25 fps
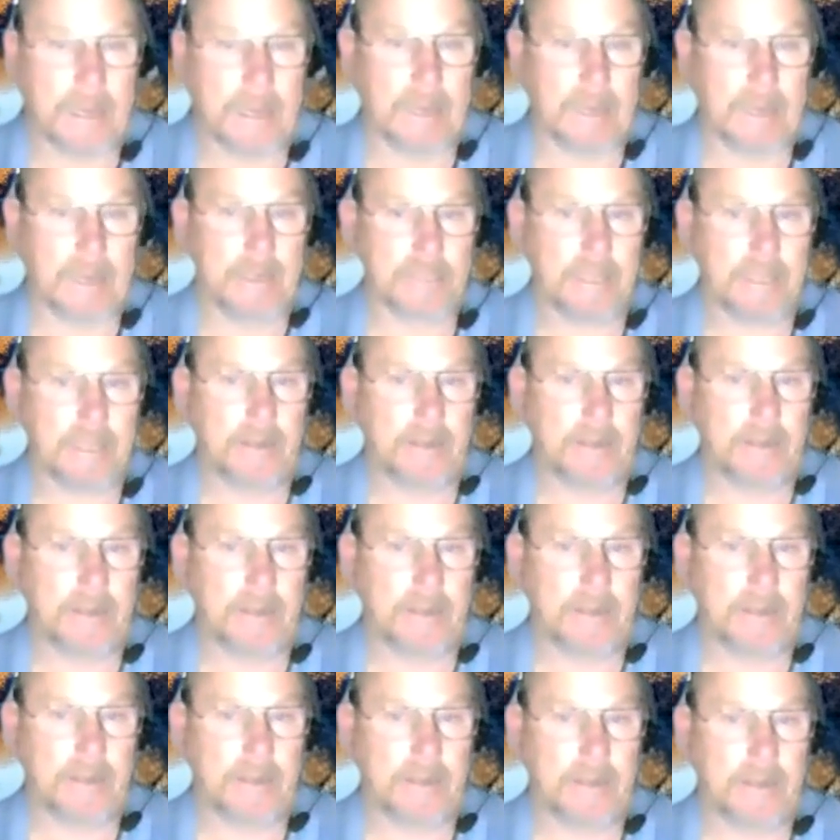revenue in the
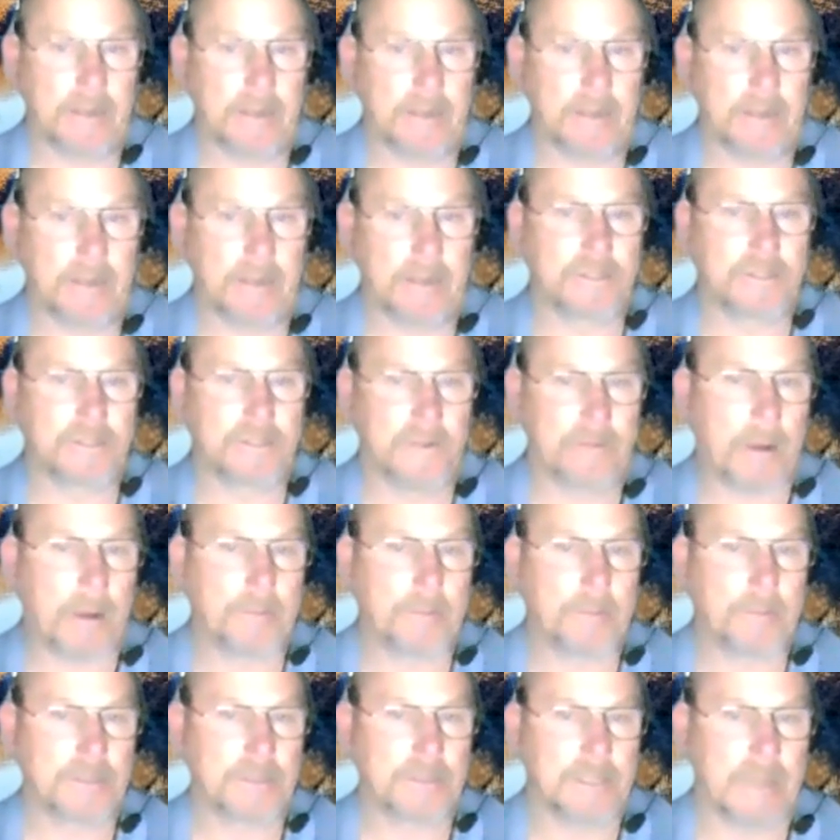future.
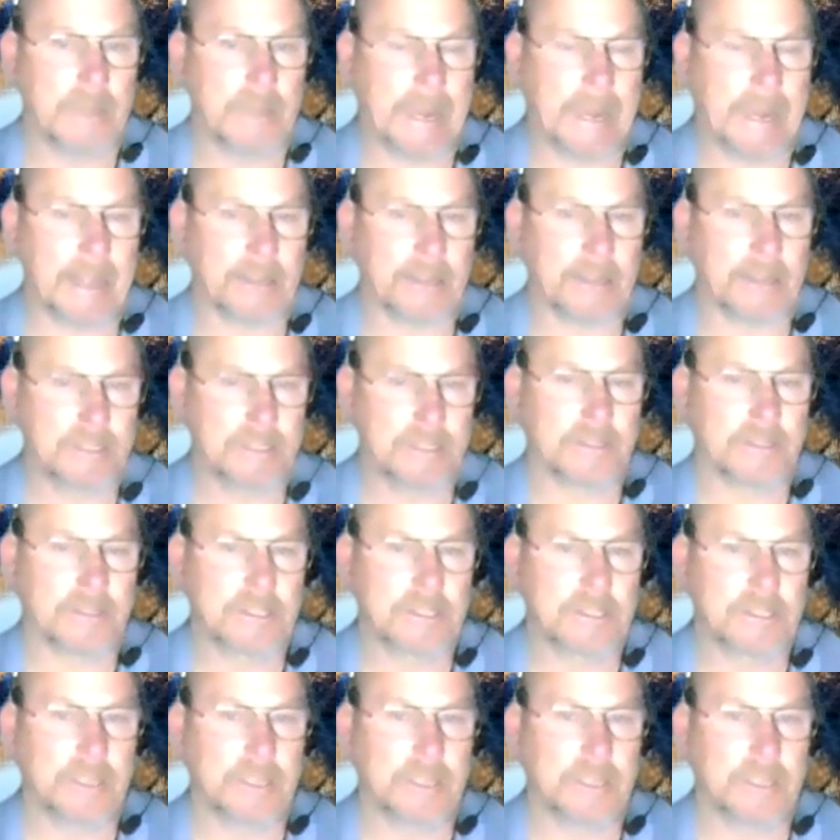And the intent of these
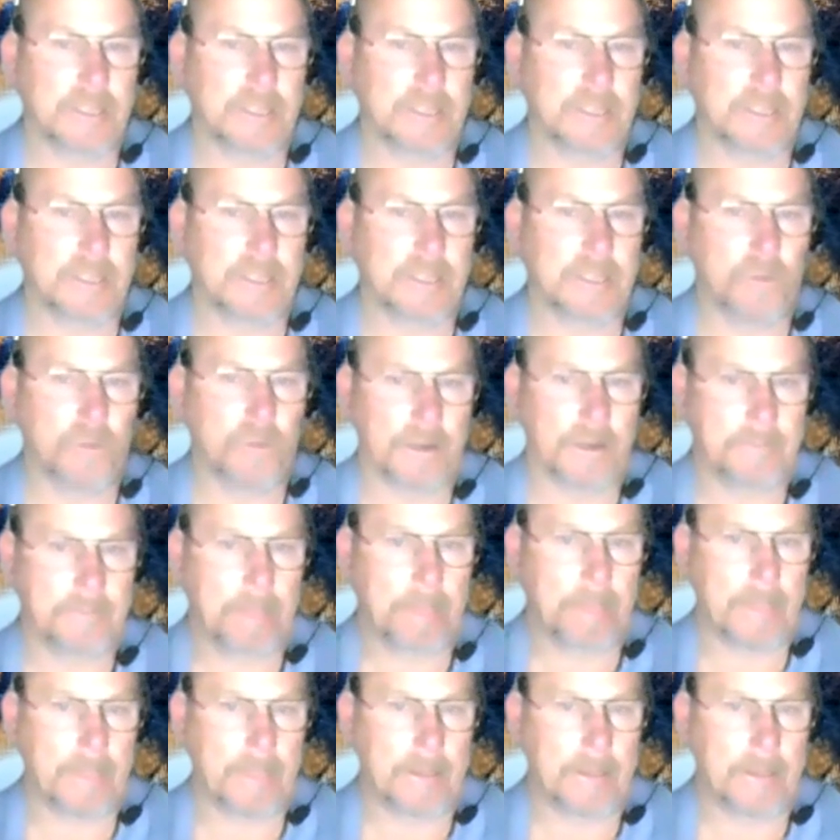districts is to
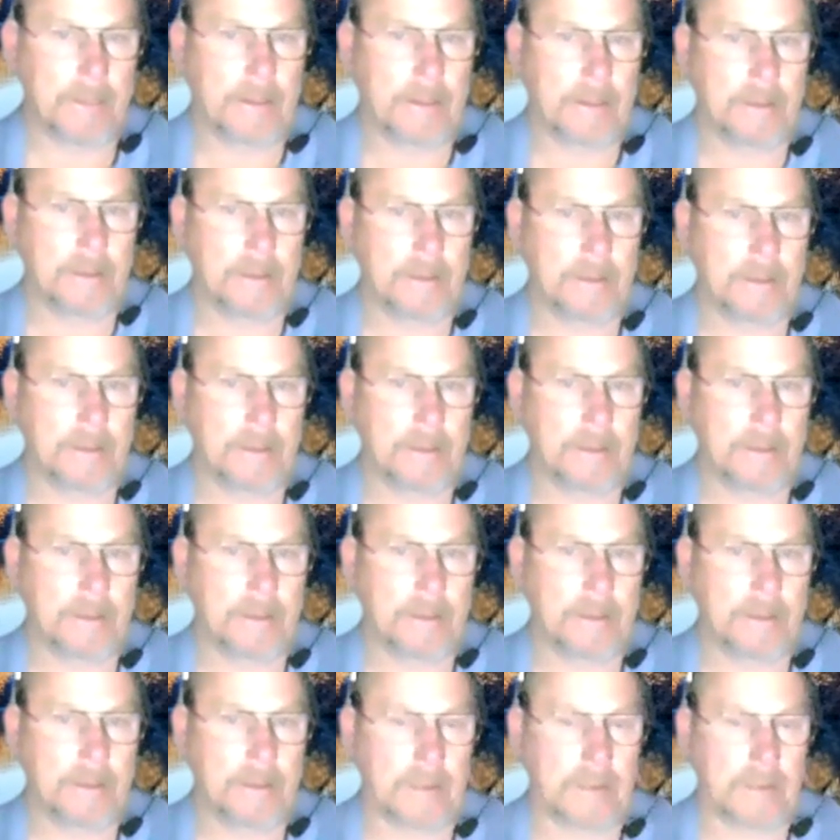have the property
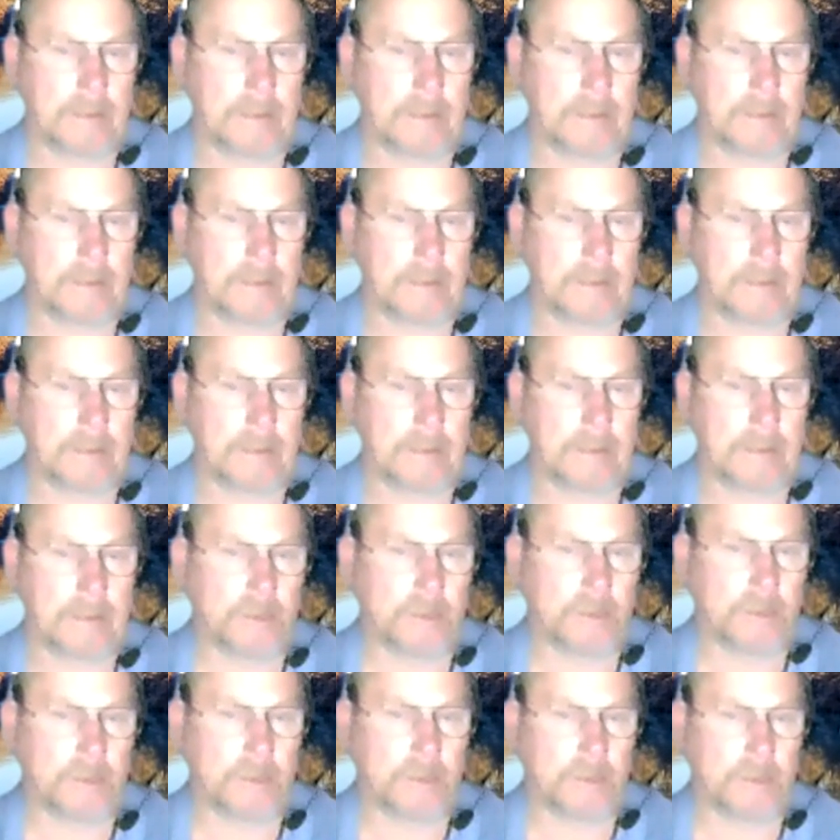annexed in the city one
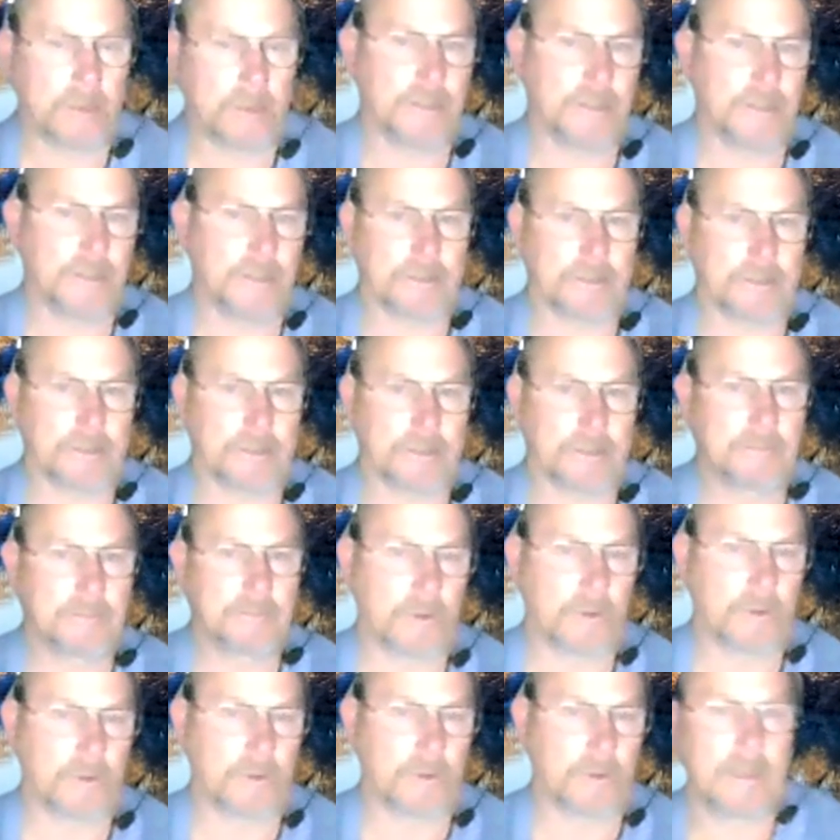day. And
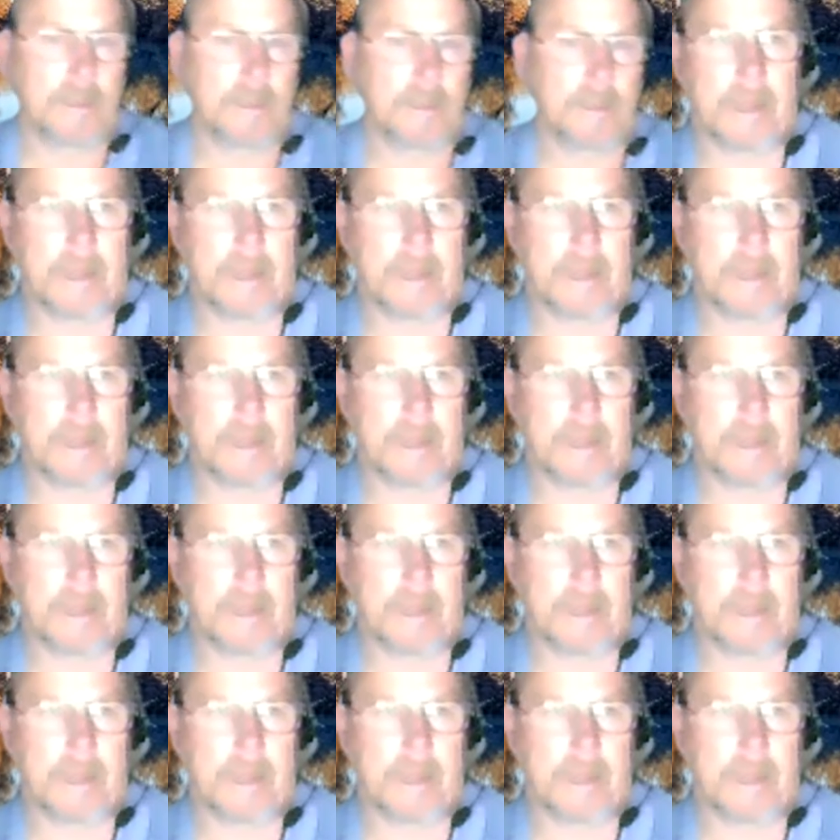it's usually